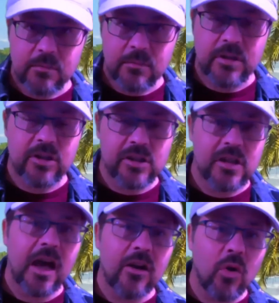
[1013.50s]
but there's
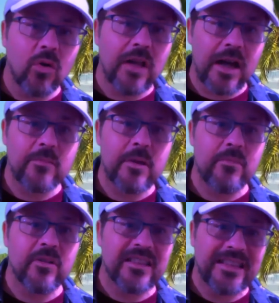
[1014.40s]
not a whole lot of
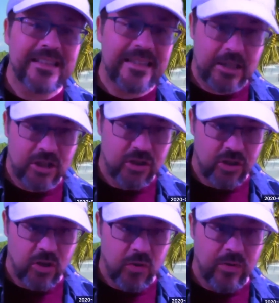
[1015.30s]
people listening to
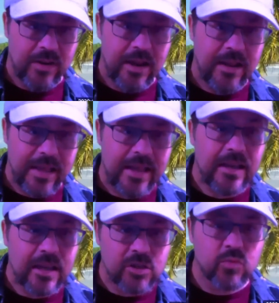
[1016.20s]
you. And that
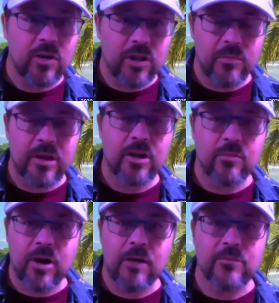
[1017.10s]
is one of the bigger
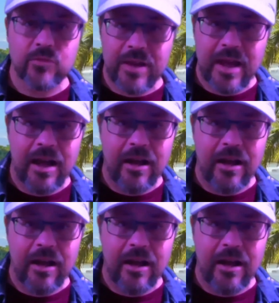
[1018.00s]
problems we have.